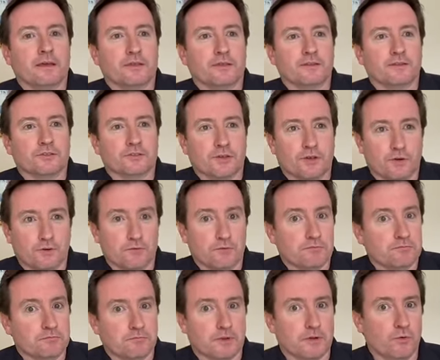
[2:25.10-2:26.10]
So,
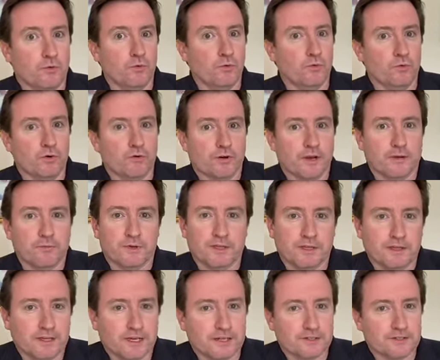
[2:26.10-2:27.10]
great, we can
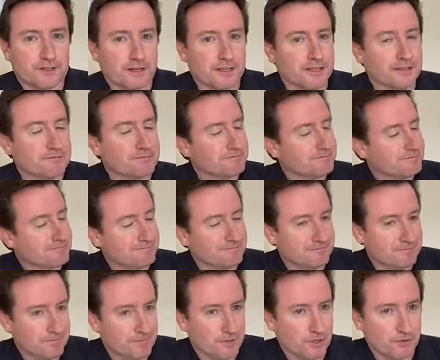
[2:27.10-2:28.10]
cash that in.
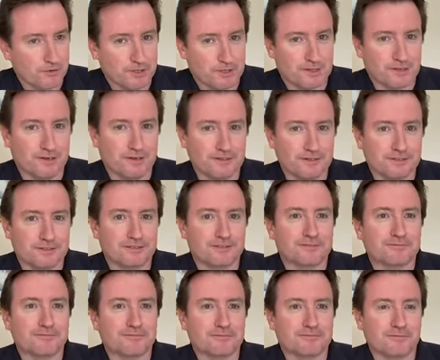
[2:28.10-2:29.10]
No, you can't.
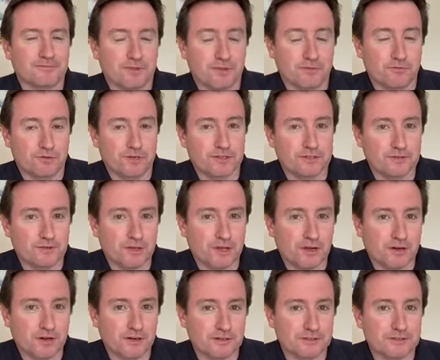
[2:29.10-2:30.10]
The reason you
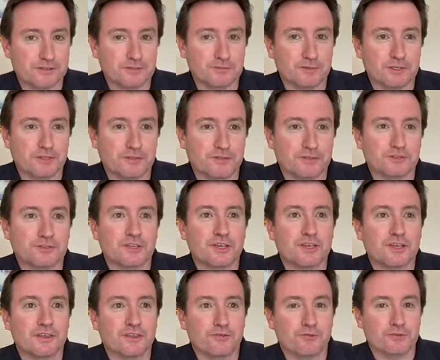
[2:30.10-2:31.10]
can't is because
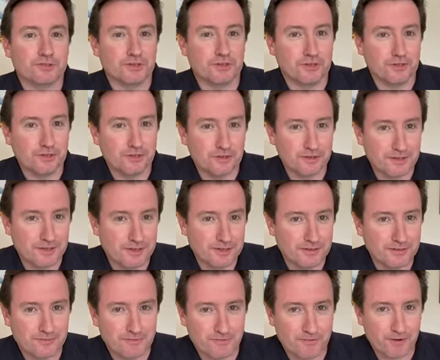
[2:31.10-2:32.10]
there is another
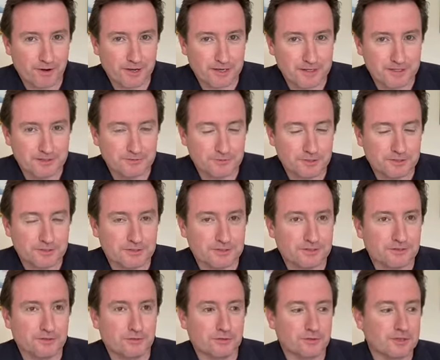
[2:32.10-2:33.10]
phrase which is
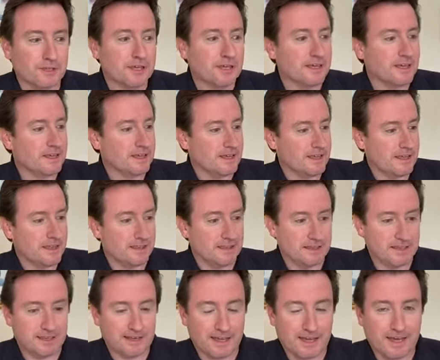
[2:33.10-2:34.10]
called
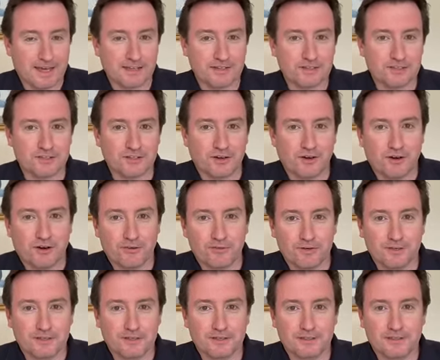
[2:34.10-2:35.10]
the enhanced
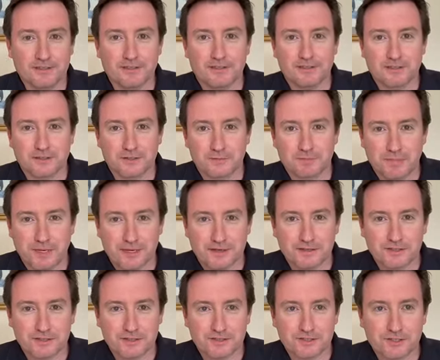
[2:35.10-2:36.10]
R&D
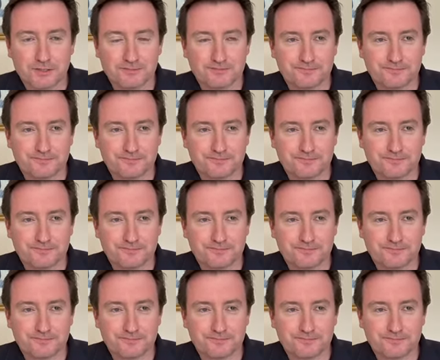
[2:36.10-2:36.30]
expenditure.